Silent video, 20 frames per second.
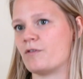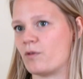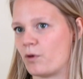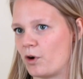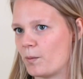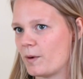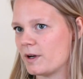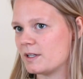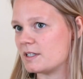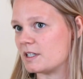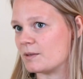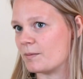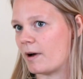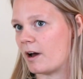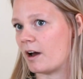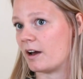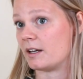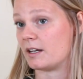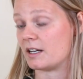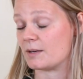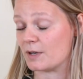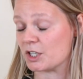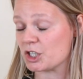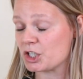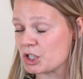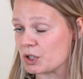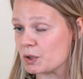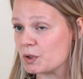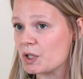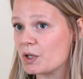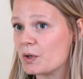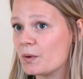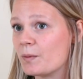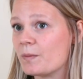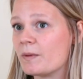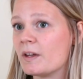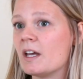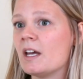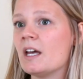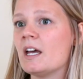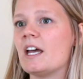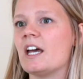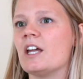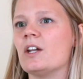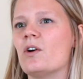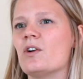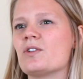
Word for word: format in my, in my studio, and